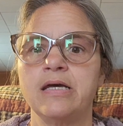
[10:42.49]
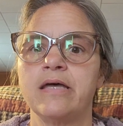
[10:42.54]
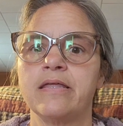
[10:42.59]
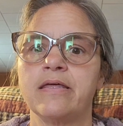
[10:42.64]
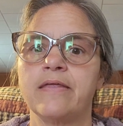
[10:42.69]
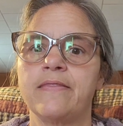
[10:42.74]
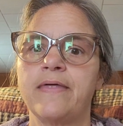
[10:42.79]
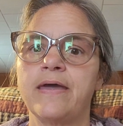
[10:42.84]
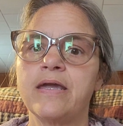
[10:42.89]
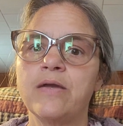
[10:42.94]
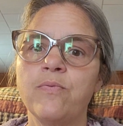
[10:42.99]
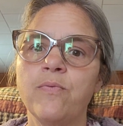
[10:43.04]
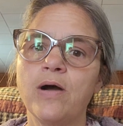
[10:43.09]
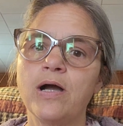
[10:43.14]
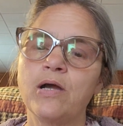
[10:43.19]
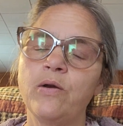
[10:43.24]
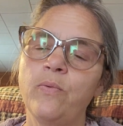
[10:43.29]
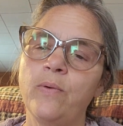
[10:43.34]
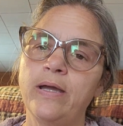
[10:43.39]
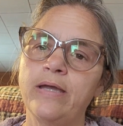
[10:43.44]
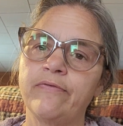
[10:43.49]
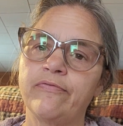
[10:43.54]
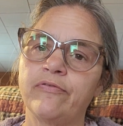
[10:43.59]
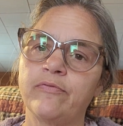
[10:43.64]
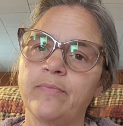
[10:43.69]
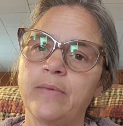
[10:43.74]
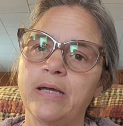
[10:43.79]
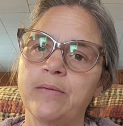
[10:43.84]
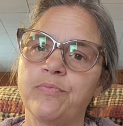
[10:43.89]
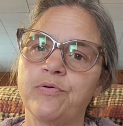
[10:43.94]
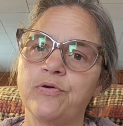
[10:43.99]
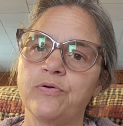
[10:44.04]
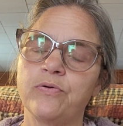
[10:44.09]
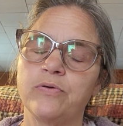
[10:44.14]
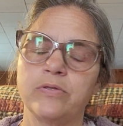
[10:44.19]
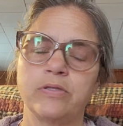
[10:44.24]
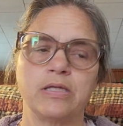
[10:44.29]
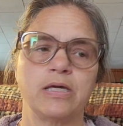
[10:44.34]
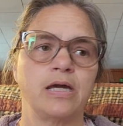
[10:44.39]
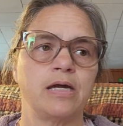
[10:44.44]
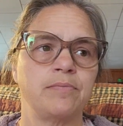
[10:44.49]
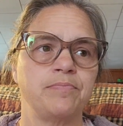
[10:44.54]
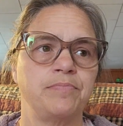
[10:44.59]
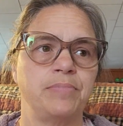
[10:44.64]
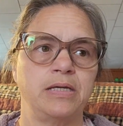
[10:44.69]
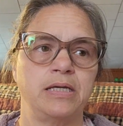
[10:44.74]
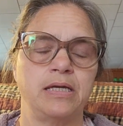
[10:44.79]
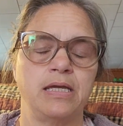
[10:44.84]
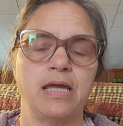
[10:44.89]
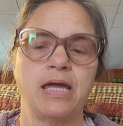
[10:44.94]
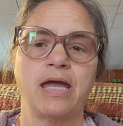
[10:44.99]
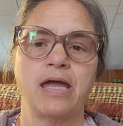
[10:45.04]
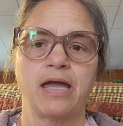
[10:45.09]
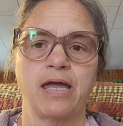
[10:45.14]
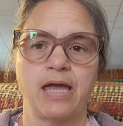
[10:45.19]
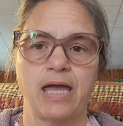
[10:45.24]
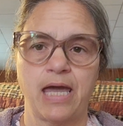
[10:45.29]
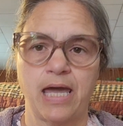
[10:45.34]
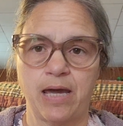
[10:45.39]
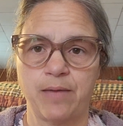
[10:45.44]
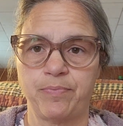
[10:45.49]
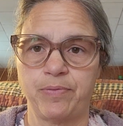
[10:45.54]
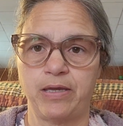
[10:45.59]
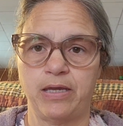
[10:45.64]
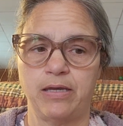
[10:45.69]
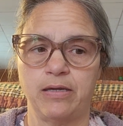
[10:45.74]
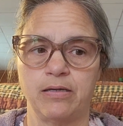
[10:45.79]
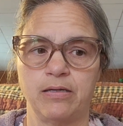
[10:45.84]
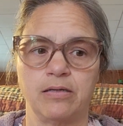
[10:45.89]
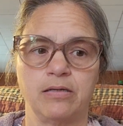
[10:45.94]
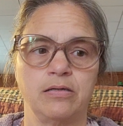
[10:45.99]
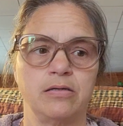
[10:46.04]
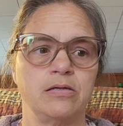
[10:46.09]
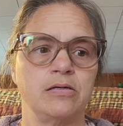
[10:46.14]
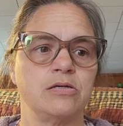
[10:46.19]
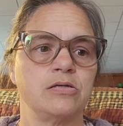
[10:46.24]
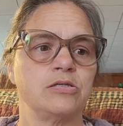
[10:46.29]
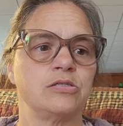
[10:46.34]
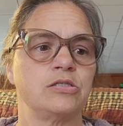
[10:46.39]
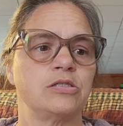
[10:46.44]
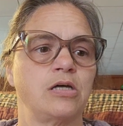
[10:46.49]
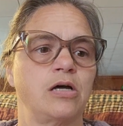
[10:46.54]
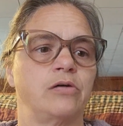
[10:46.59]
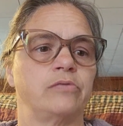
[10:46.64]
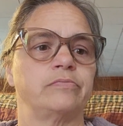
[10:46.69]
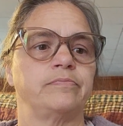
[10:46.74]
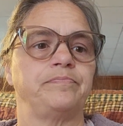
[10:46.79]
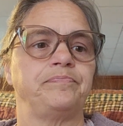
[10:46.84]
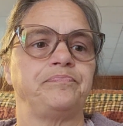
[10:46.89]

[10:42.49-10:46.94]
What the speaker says: that they can walk away from my booth and be happy. So